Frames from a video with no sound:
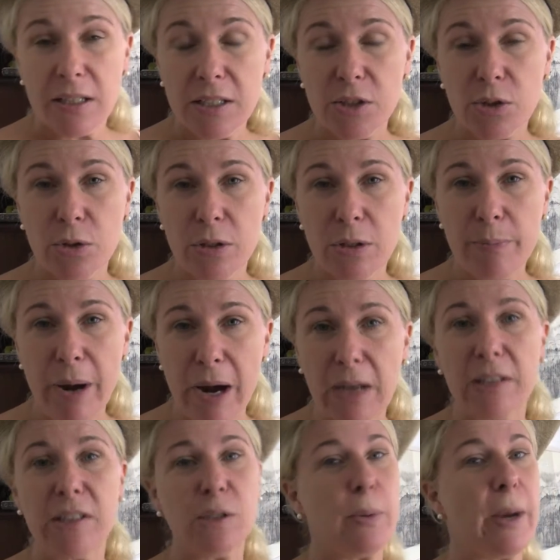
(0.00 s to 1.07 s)
is good.
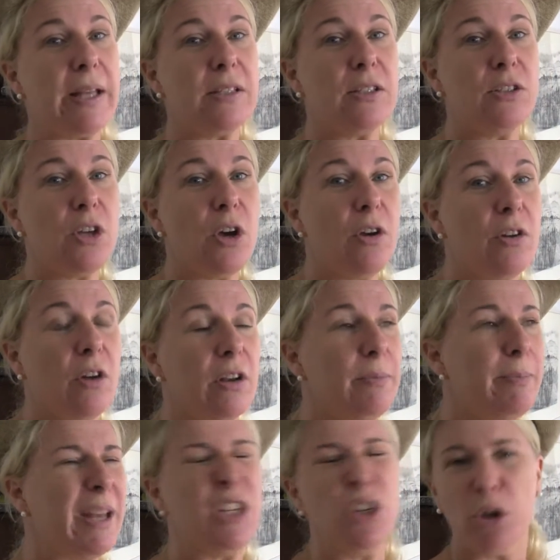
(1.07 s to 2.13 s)
Apparently sweat's a turn on,
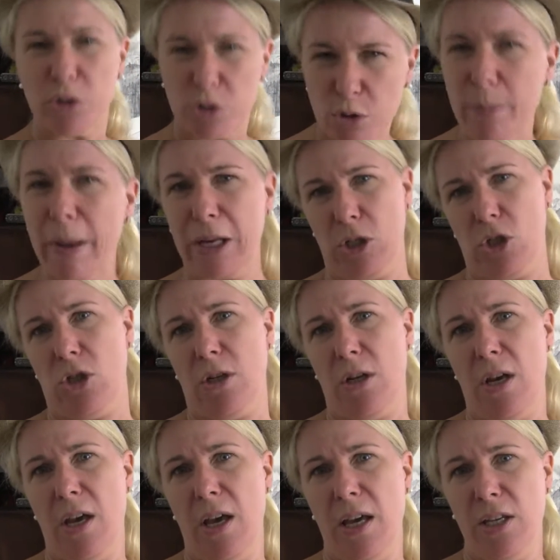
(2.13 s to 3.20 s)
but not too much.
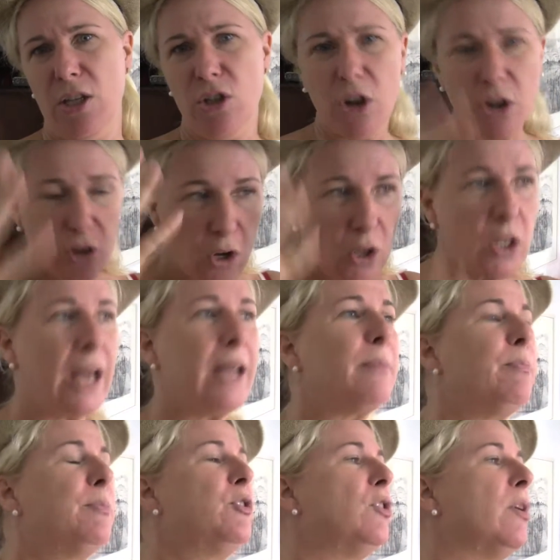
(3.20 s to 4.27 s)
You know, not
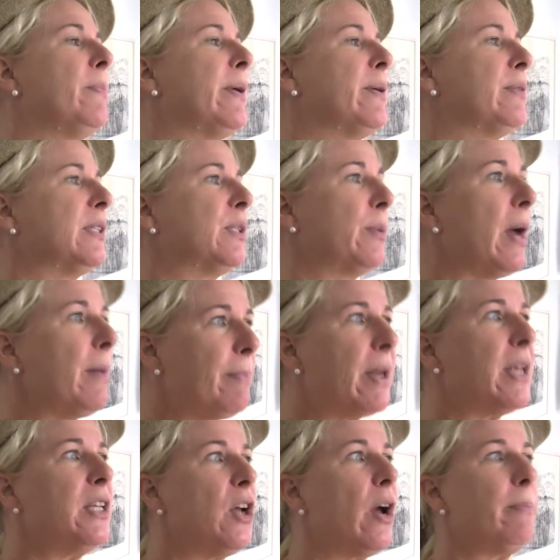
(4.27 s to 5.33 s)
like dripping with sweat,
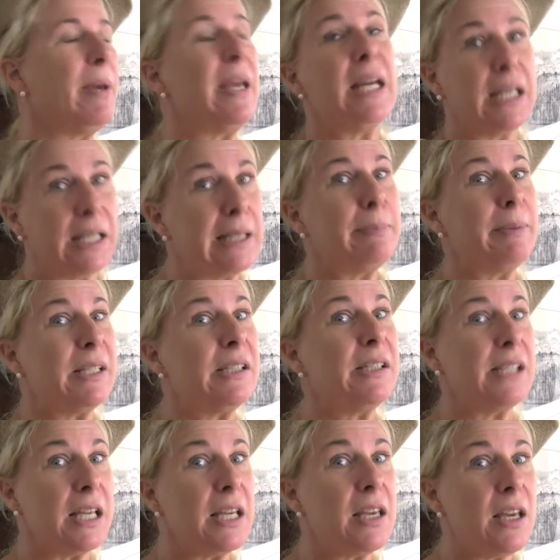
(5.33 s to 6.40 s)
but, you know, being a little bit
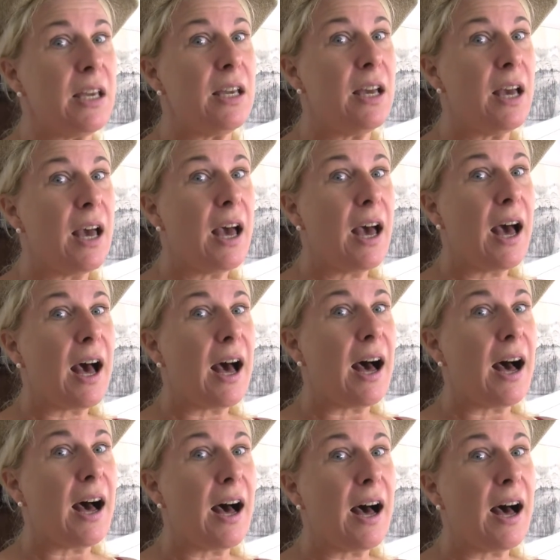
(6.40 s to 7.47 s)
stinky
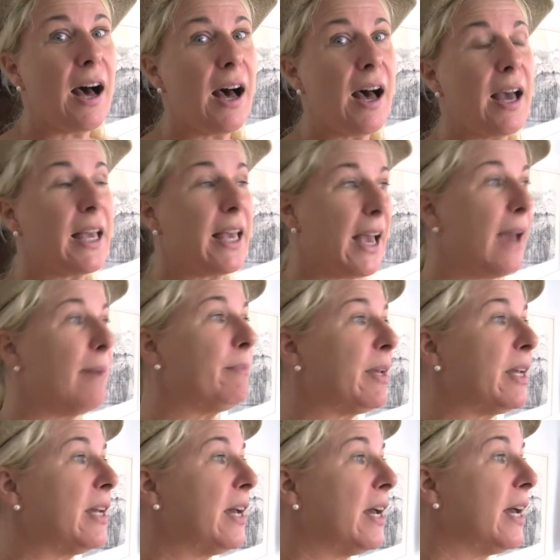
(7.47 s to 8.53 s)
can
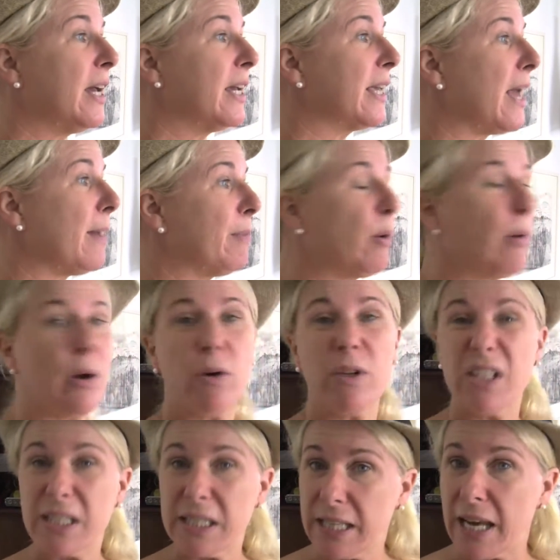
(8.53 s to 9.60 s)
be can be quite good.
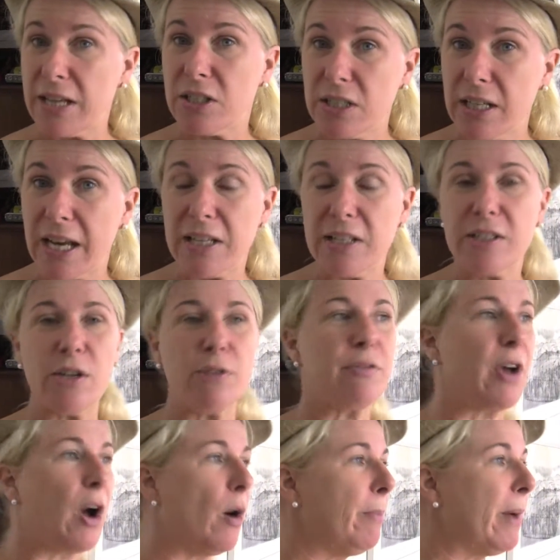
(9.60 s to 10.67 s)
Just let yourself
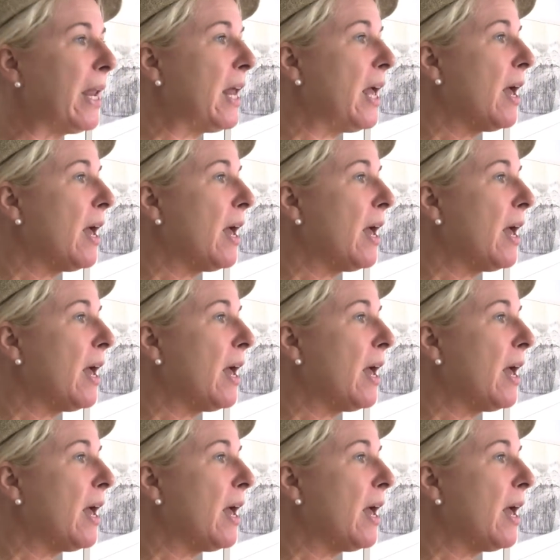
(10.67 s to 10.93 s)
go. But